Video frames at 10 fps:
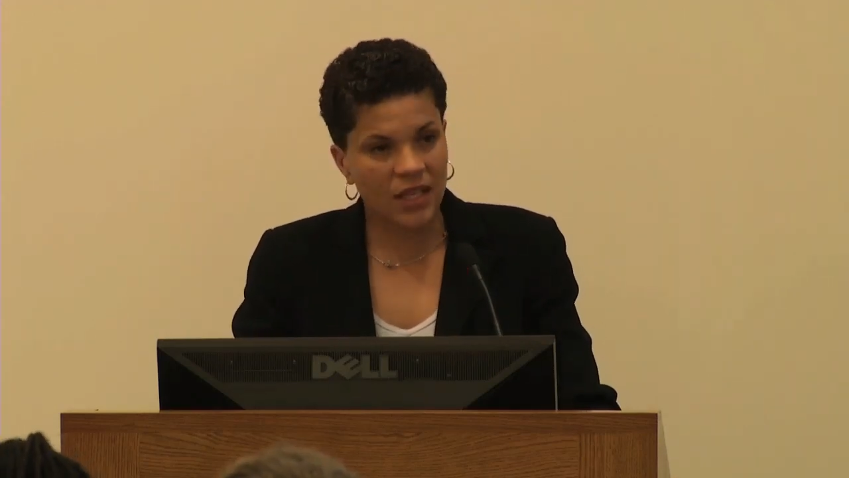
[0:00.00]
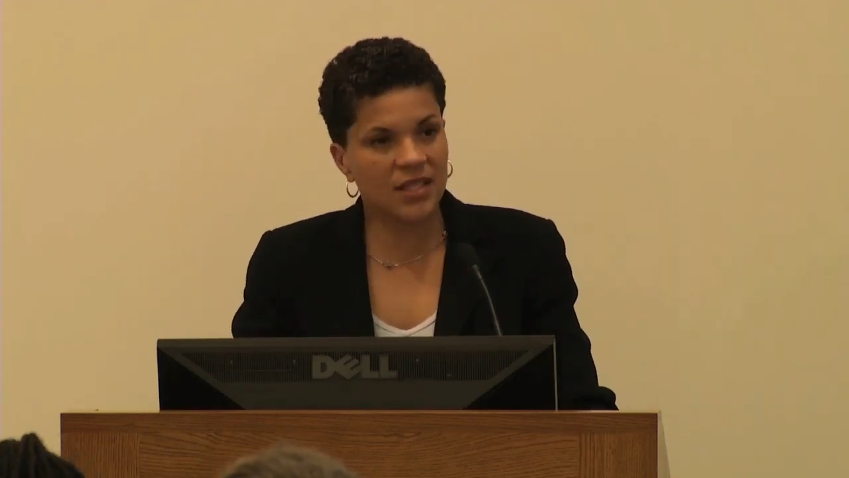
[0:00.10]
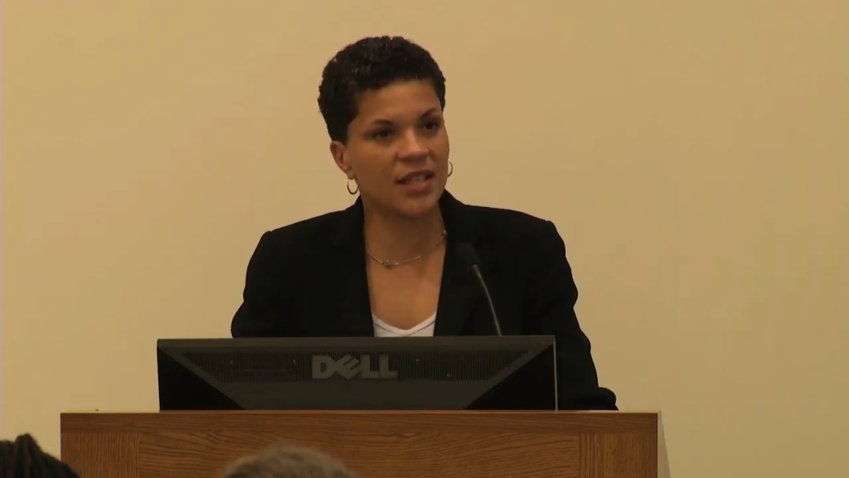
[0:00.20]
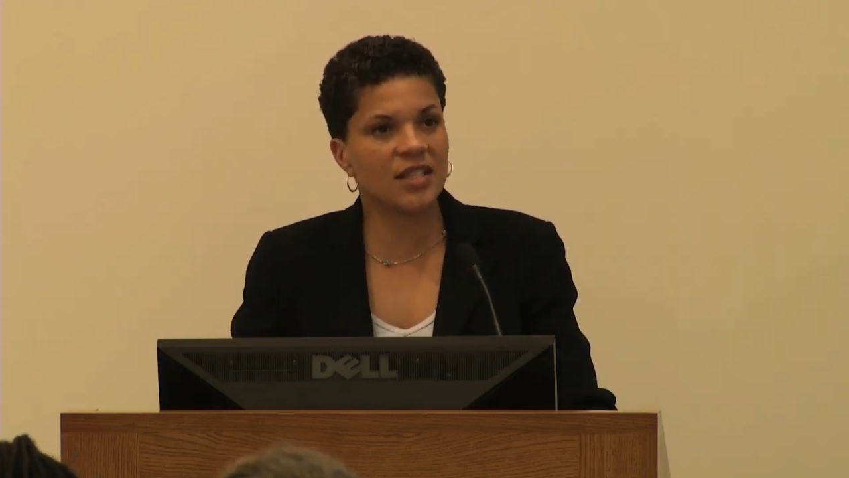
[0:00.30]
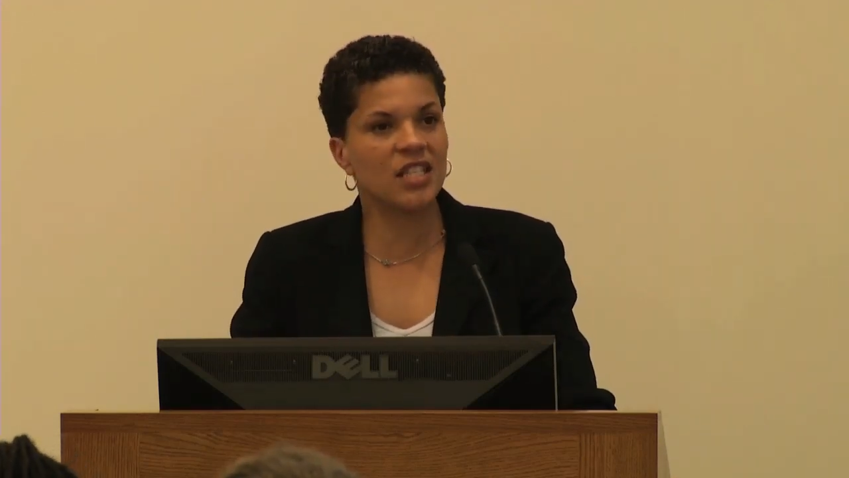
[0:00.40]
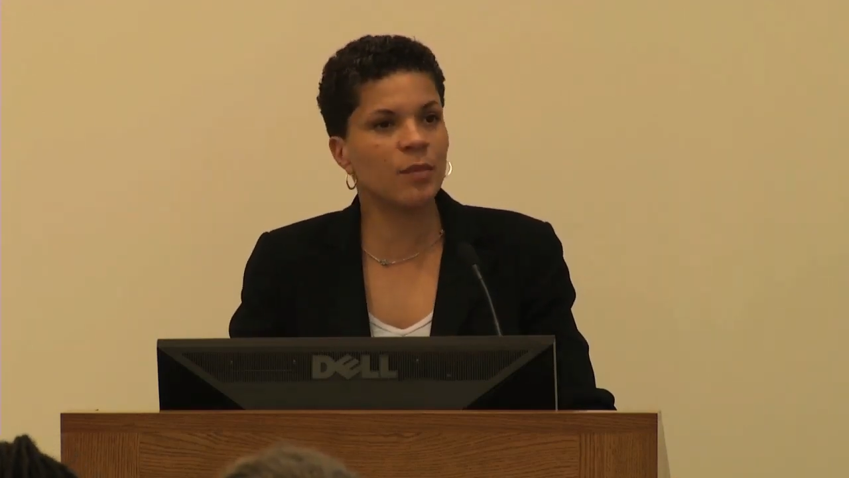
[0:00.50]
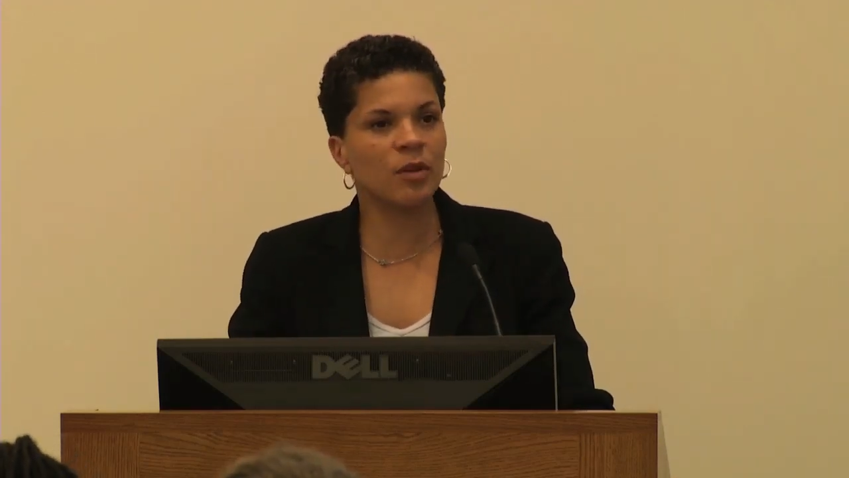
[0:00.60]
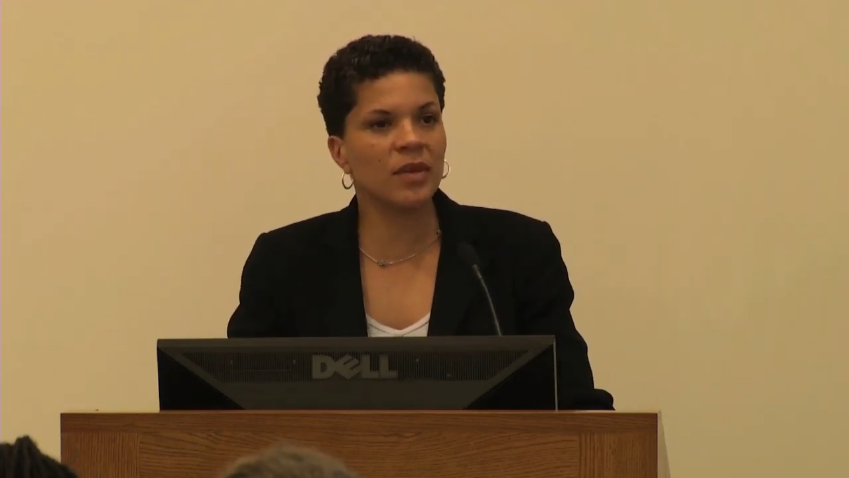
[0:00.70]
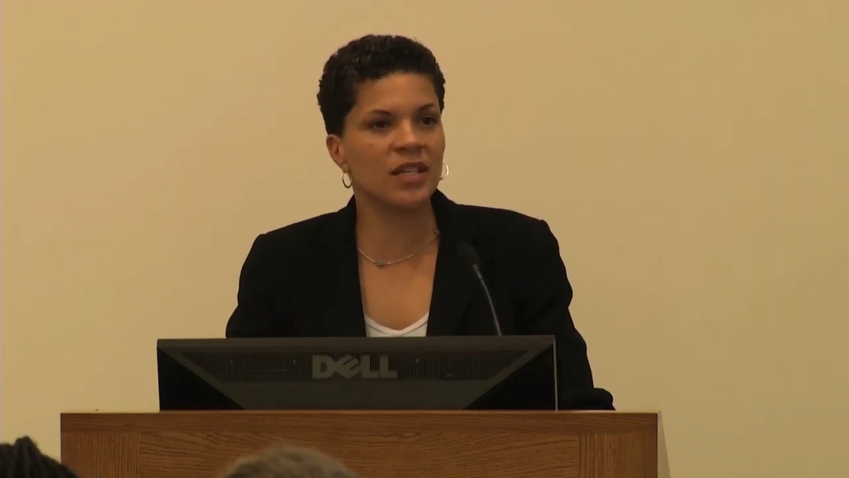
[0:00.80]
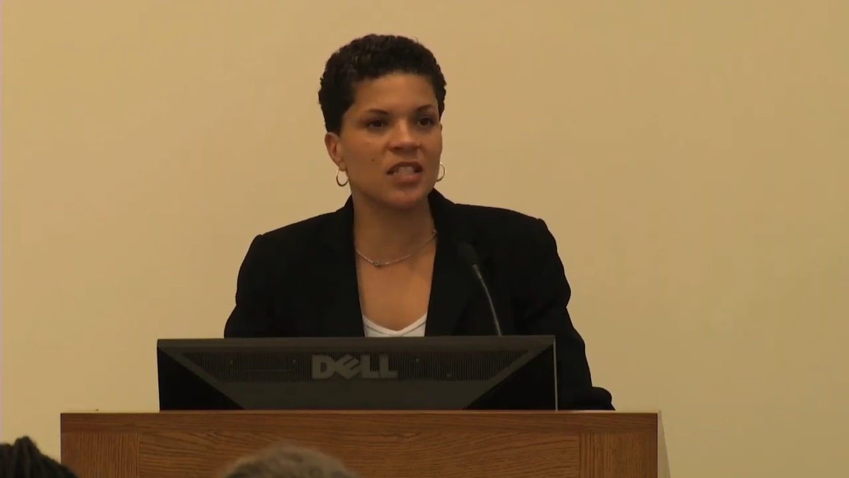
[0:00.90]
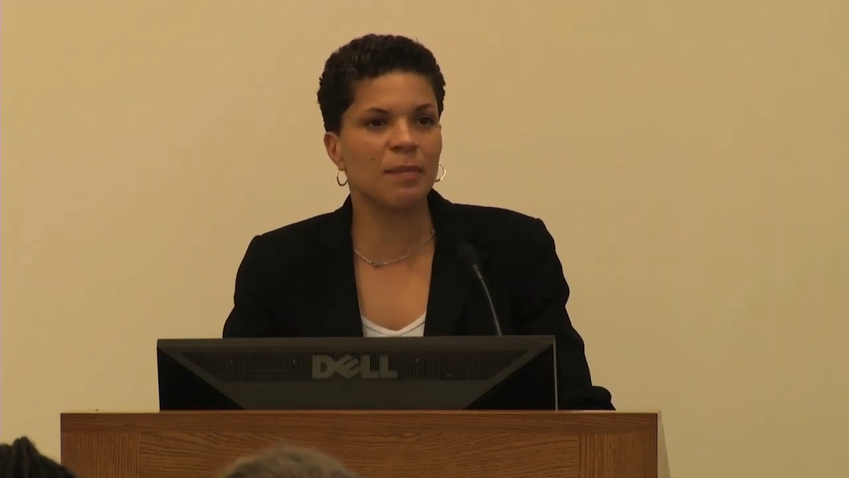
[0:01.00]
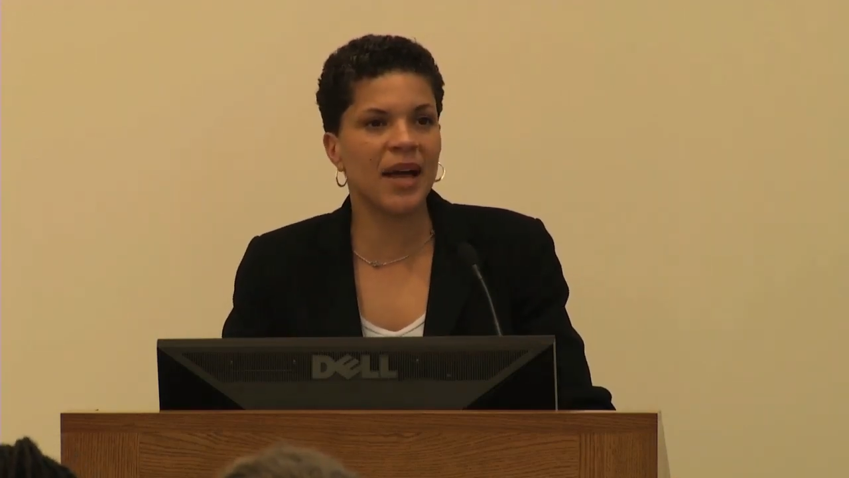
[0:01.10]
is that Zimmerman's